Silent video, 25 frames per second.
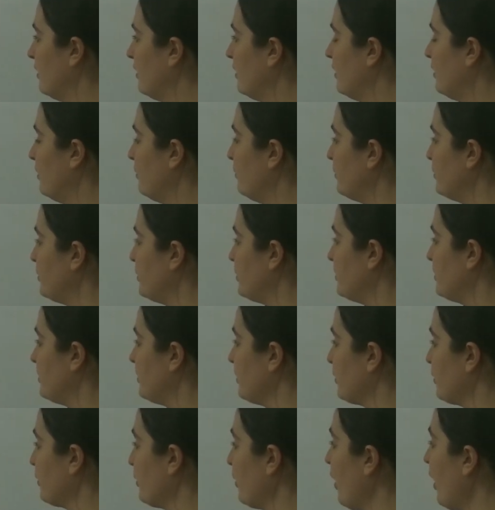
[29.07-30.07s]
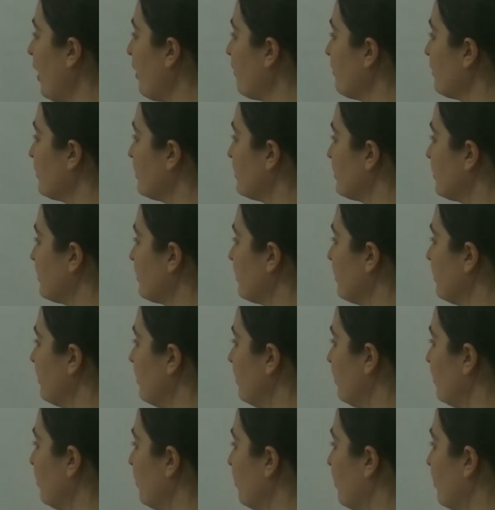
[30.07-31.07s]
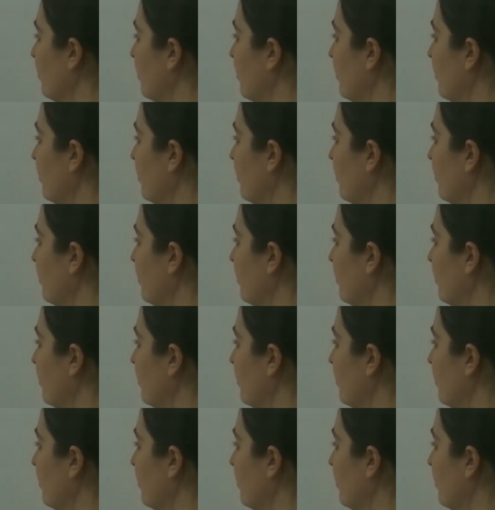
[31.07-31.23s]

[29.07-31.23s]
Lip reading: which is the current law.